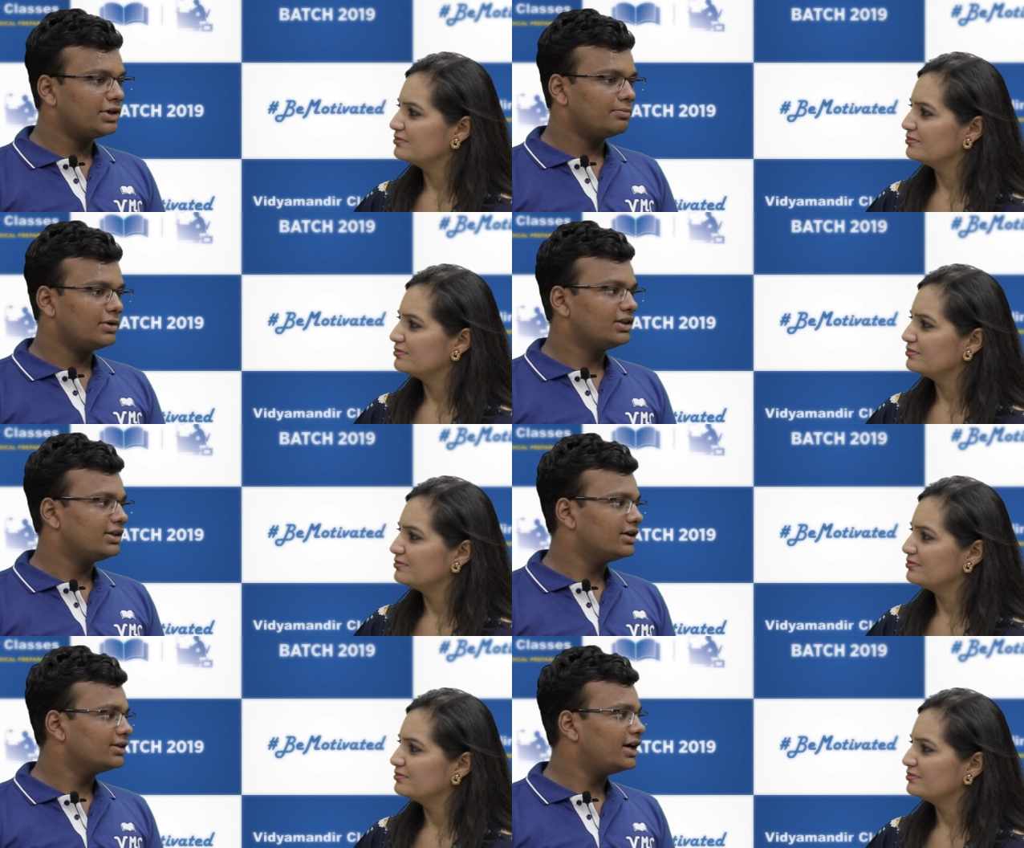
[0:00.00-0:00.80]
Speaker 1: people
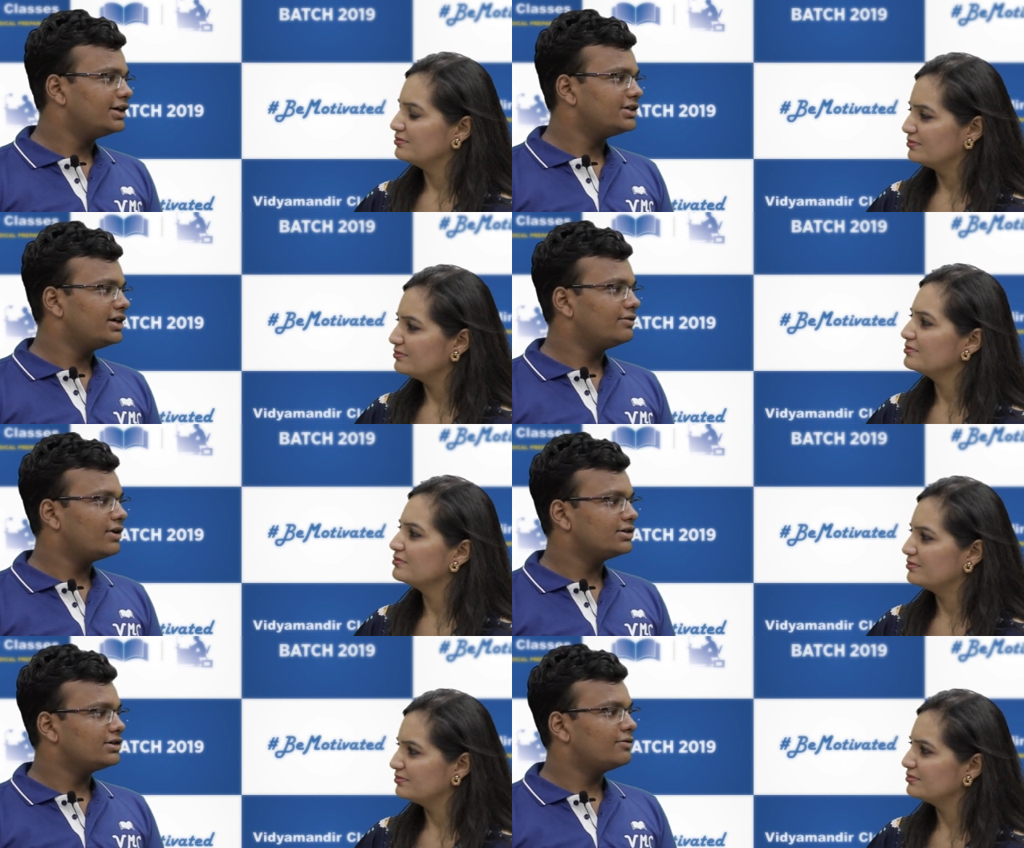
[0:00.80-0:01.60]
think that J E E
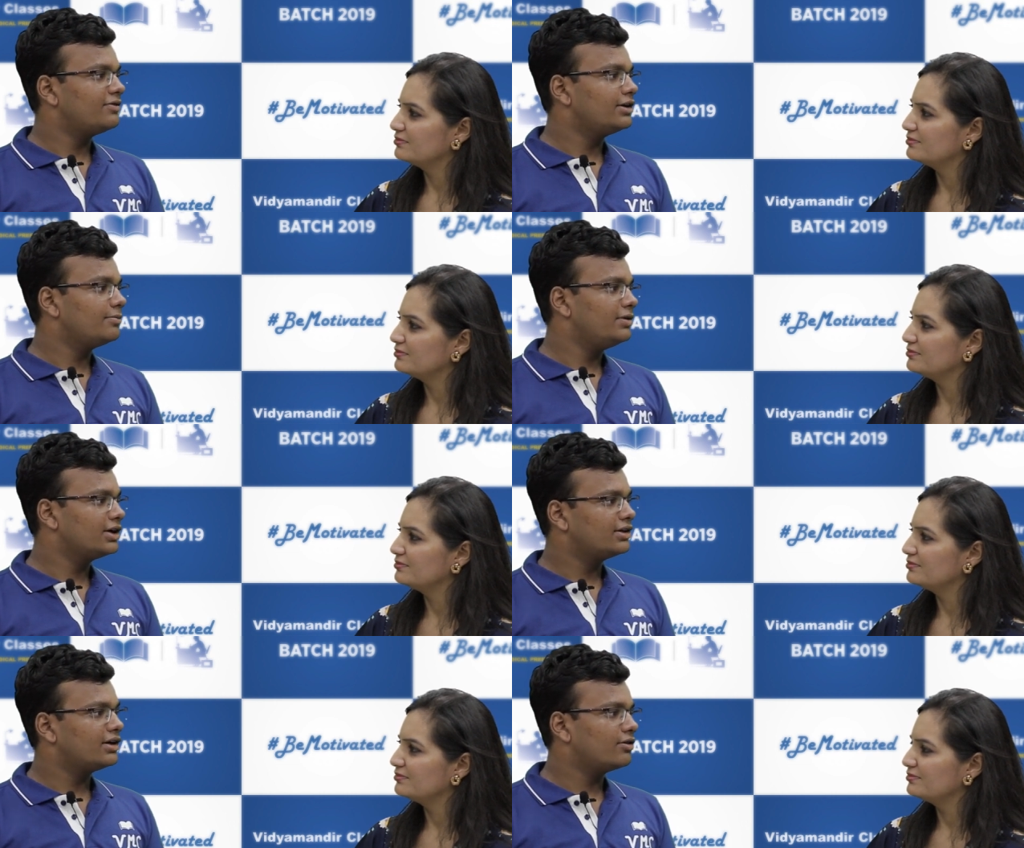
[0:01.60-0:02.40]
Advanced is a very
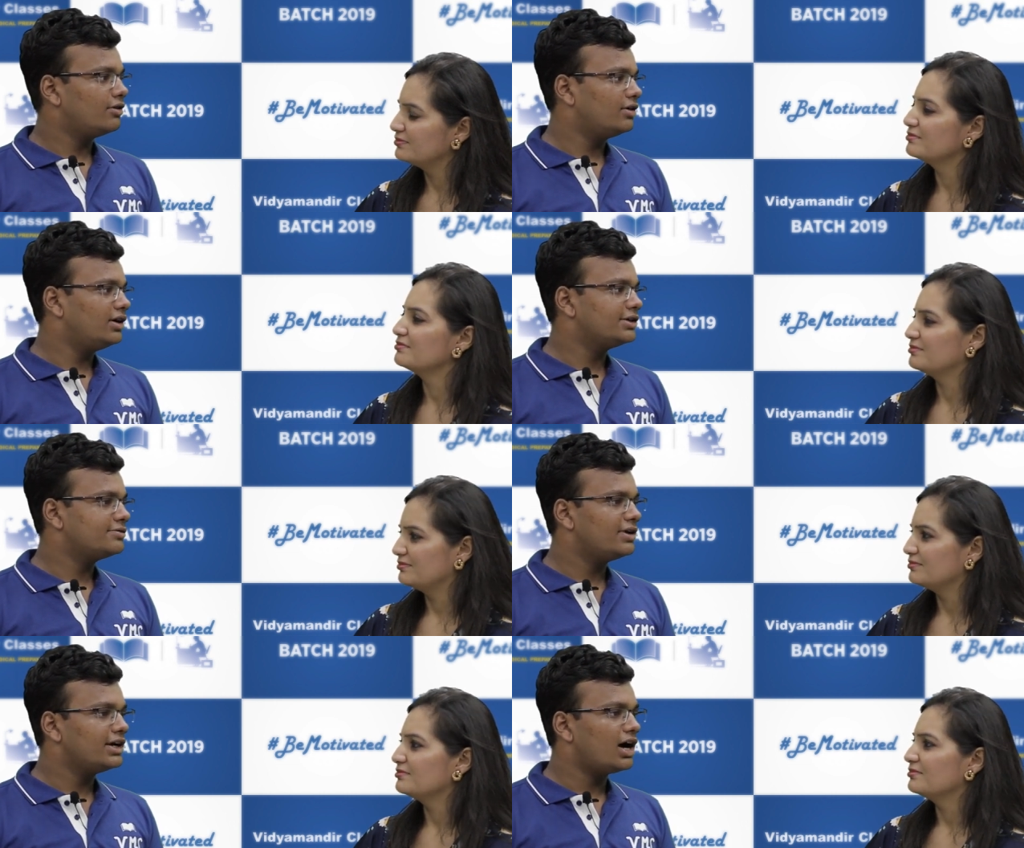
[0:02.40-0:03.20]
big thing or
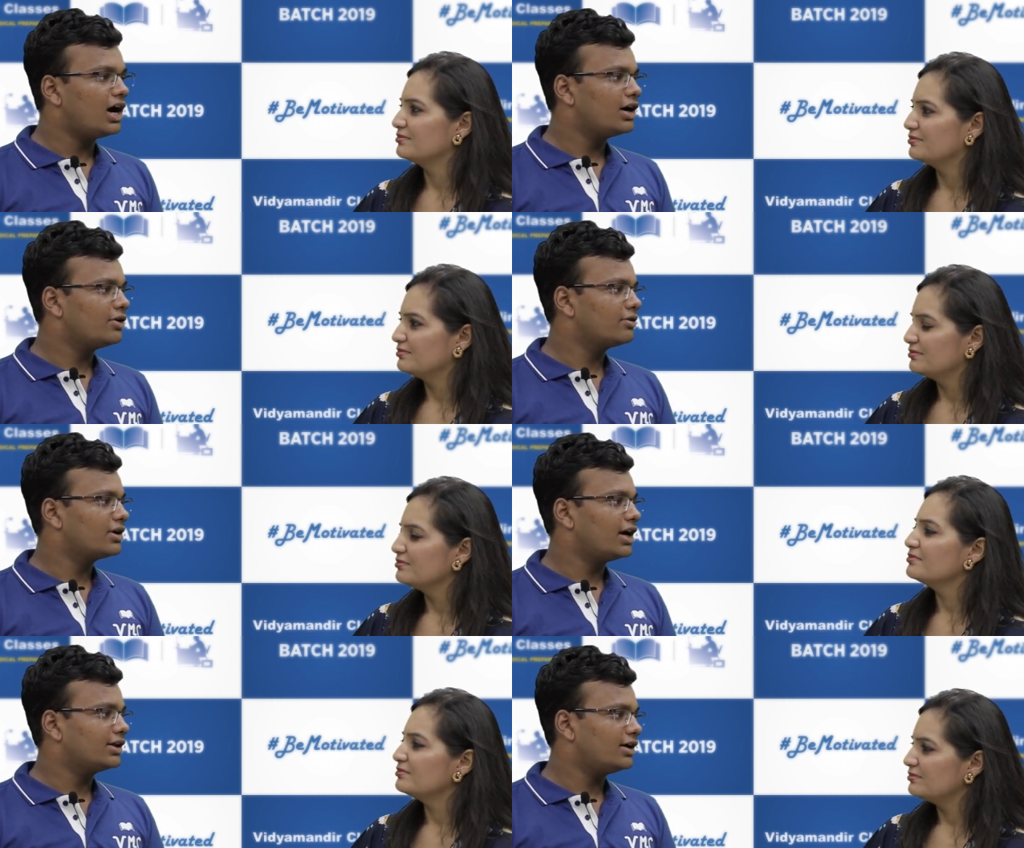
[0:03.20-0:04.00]
it's very hard to
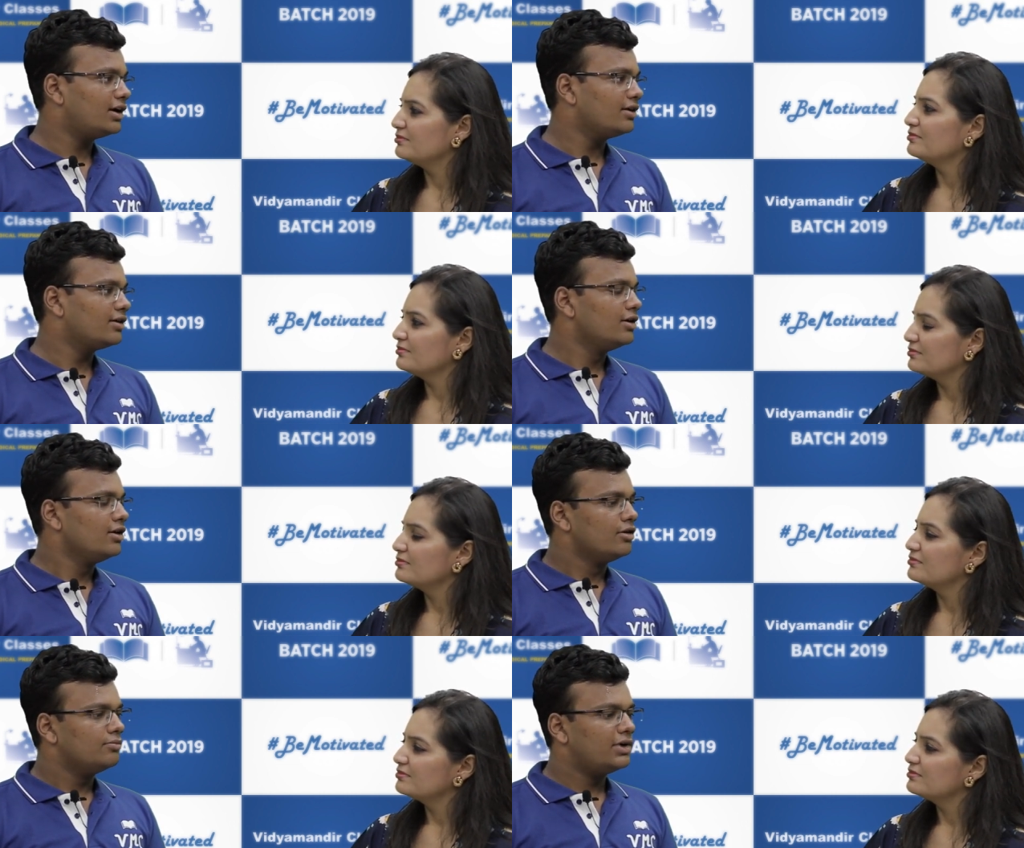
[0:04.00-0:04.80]
crack that,
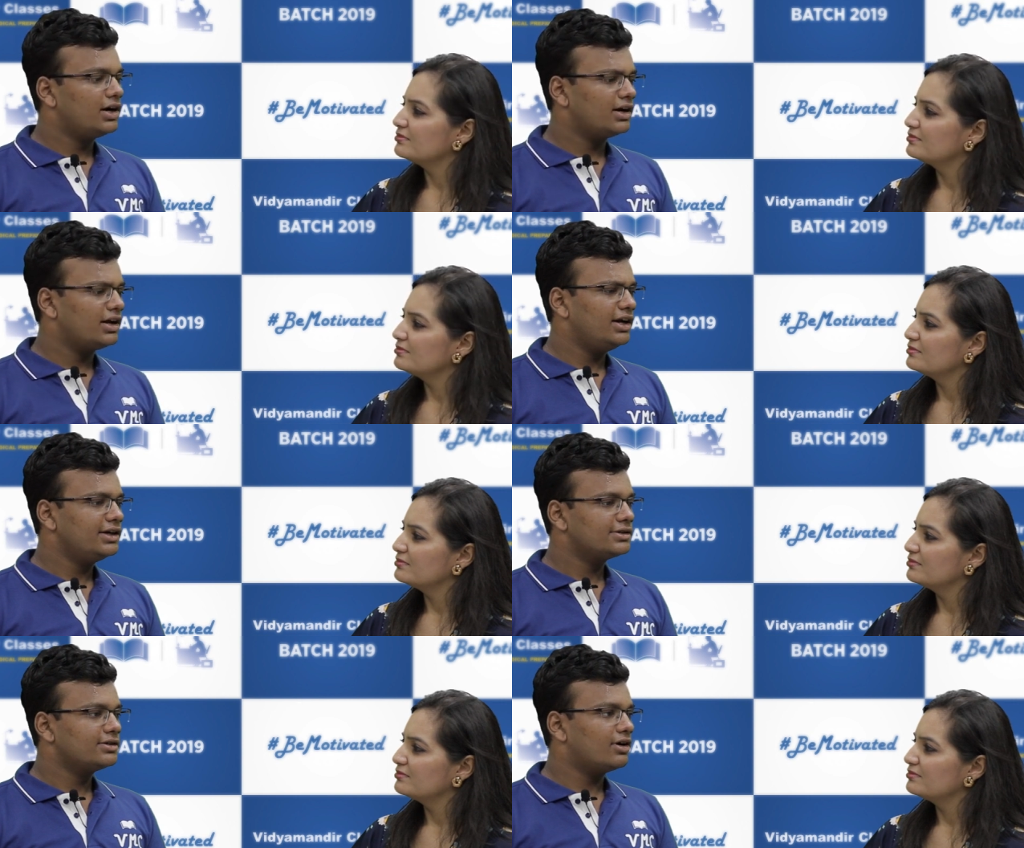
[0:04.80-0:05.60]
but
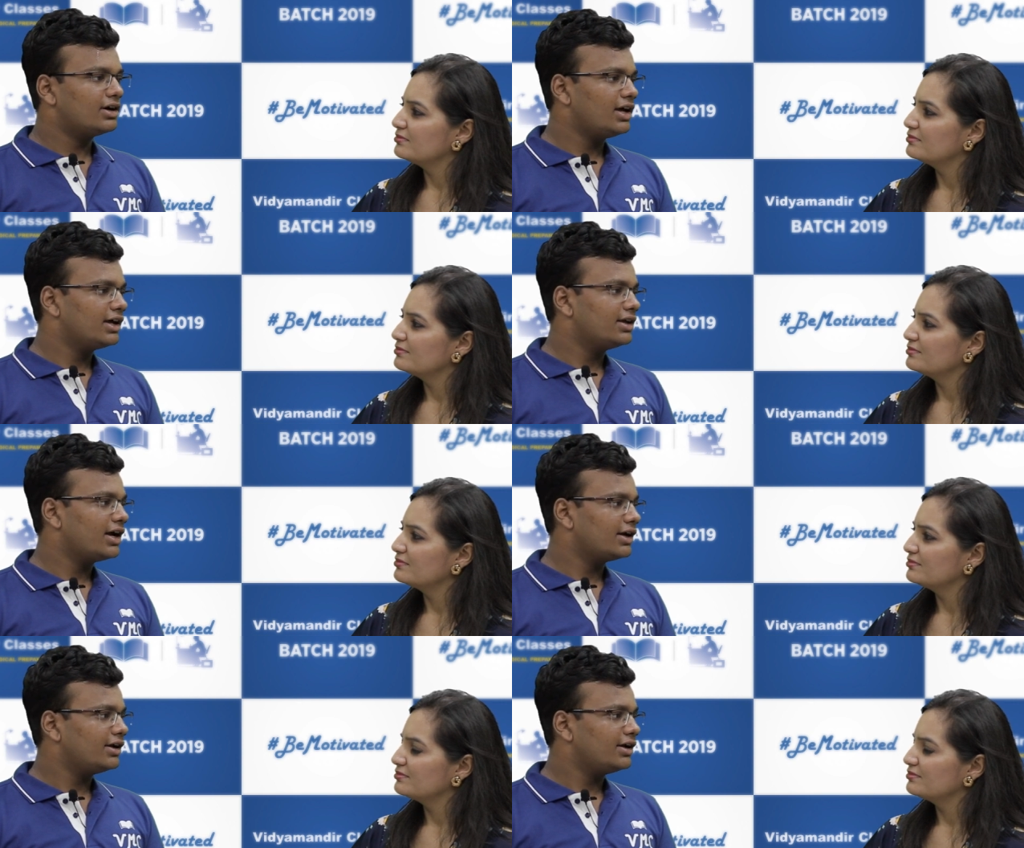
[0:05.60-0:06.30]
it's not like that.